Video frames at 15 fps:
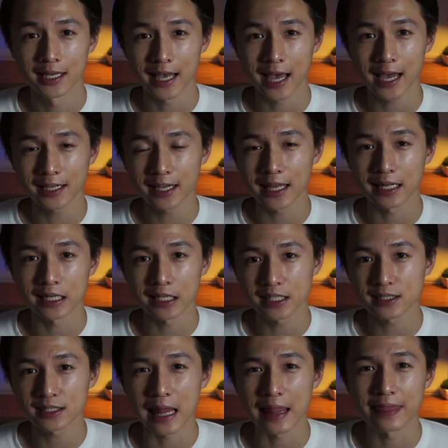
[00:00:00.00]
Adding at
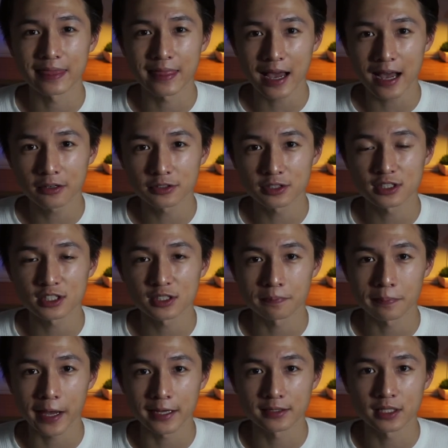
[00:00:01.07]
least a thousand
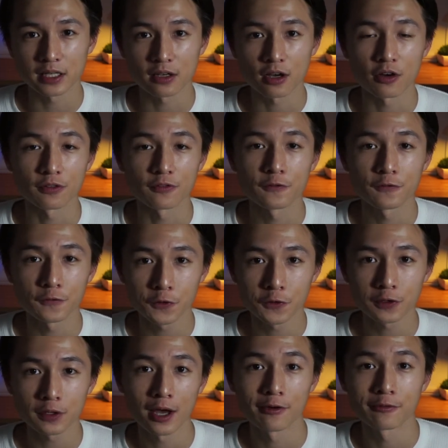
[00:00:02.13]
spending on
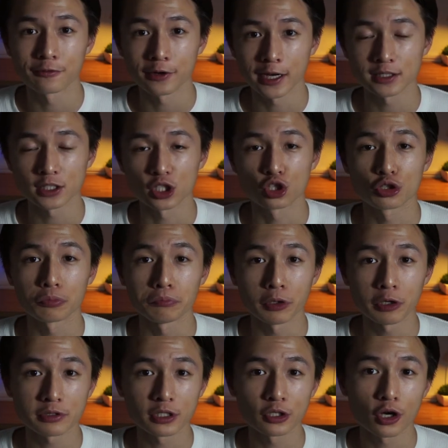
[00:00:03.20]
food, rent and
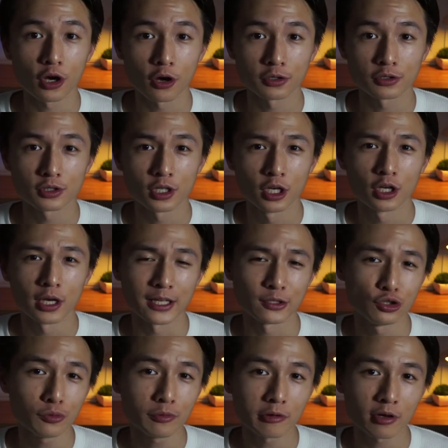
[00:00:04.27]
commuting costs and
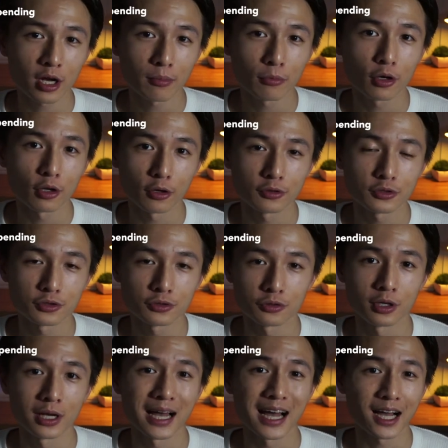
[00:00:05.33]
you will come close to
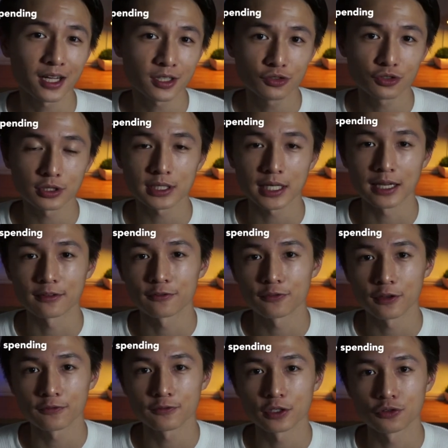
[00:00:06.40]

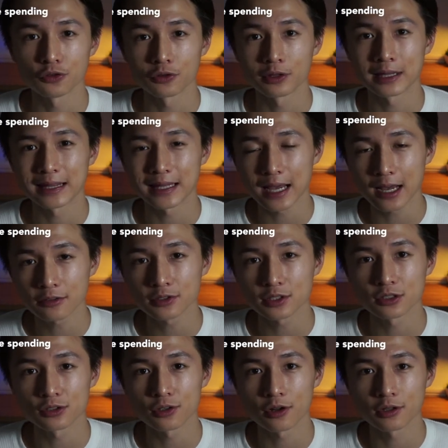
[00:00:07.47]

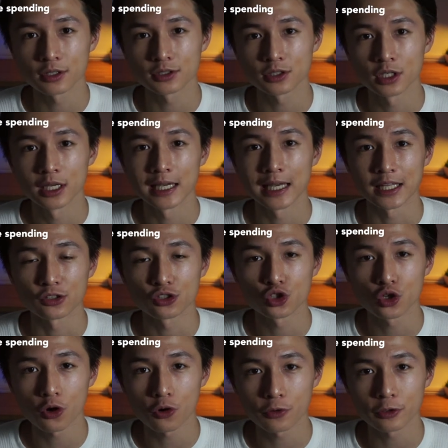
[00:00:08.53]
$152,000 in
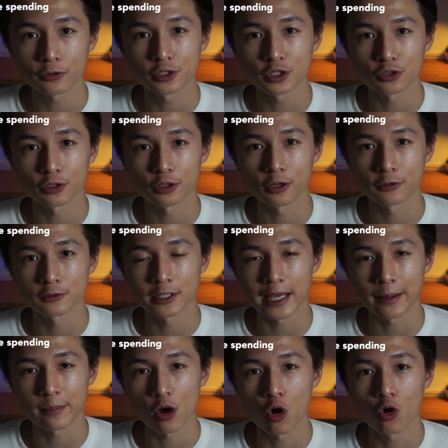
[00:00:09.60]
total student loan
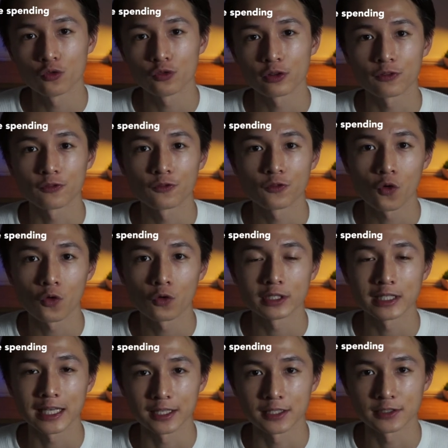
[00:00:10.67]
debt over the four
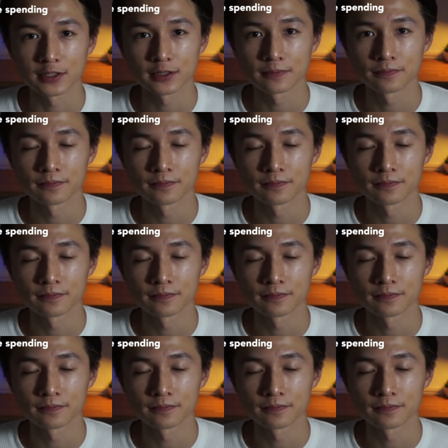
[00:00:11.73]
years.